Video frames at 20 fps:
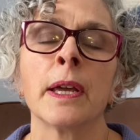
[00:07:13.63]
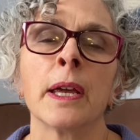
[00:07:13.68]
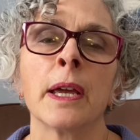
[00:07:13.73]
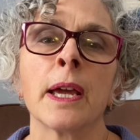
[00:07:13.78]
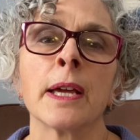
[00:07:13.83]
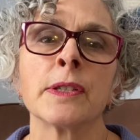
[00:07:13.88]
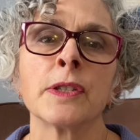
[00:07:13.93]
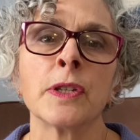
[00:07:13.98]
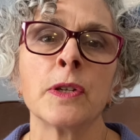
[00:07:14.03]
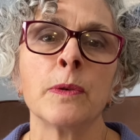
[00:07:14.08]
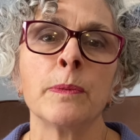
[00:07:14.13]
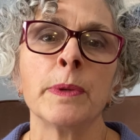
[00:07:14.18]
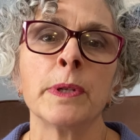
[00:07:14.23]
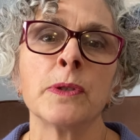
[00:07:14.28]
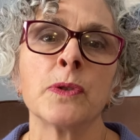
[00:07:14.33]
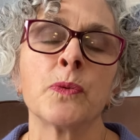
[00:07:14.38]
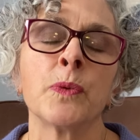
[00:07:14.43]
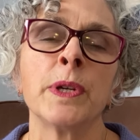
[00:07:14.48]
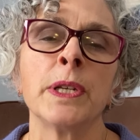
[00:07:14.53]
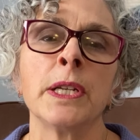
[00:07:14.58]
As
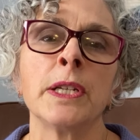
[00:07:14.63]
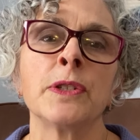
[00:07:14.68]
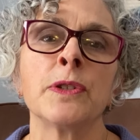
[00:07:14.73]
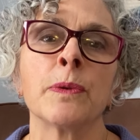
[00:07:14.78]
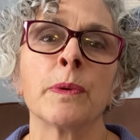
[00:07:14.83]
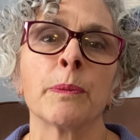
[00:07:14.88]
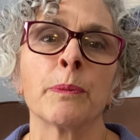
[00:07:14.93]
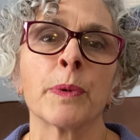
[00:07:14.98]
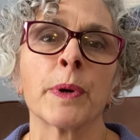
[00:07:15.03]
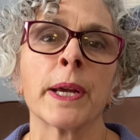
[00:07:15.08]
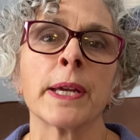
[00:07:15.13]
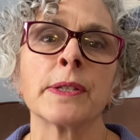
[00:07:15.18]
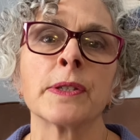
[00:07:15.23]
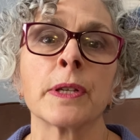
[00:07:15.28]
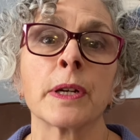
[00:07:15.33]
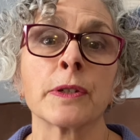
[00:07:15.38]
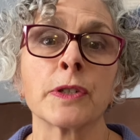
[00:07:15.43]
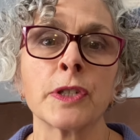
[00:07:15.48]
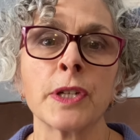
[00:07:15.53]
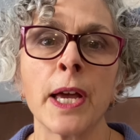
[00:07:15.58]
humans, we need to embrace
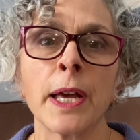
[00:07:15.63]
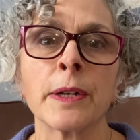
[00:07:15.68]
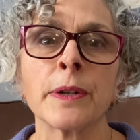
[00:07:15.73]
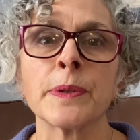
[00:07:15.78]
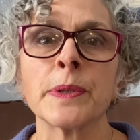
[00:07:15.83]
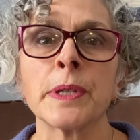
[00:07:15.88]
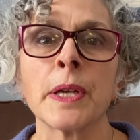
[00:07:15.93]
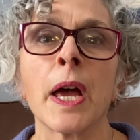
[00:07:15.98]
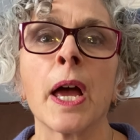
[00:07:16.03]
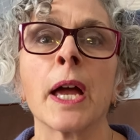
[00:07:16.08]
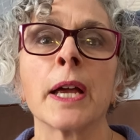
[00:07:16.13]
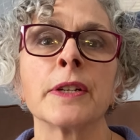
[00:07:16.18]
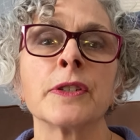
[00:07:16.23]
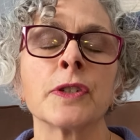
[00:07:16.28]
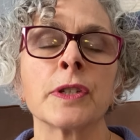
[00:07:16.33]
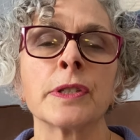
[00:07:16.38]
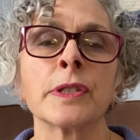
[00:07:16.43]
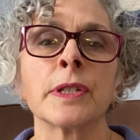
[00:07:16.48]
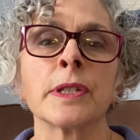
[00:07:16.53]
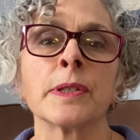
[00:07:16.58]
our shadow side
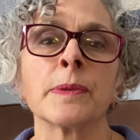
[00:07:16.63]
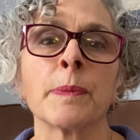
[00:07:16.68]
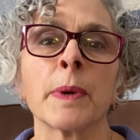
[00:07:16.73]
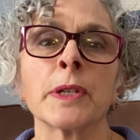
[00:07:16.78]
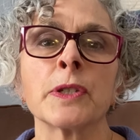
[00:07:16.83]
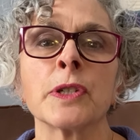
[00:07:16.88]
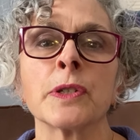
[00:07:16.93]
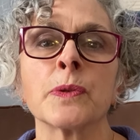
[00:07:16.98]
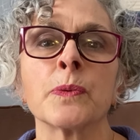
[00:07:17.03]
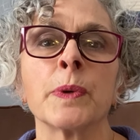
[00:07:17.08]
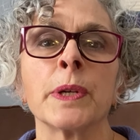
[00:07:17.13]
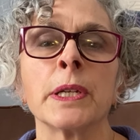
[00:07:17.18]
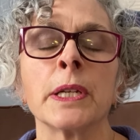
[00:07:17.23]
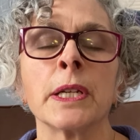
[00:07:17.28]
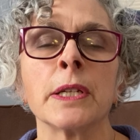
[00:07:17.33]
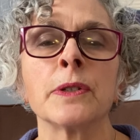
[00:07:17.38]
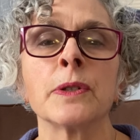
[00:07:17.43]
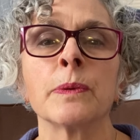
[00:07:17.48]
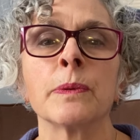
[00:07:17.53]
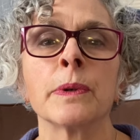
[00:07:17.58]
just as much as we